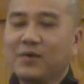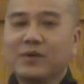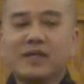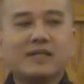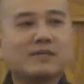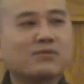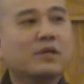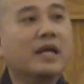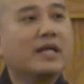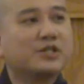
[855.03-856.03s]
with his
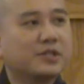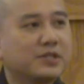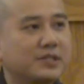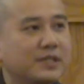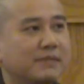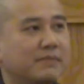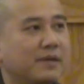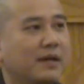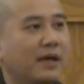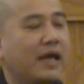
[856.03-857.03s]
relationship,
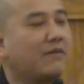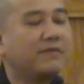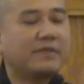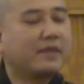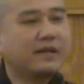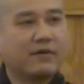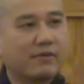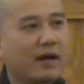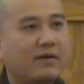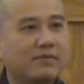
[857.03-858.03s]
everything
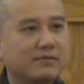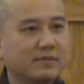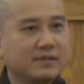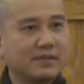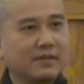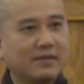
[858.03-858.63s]
around,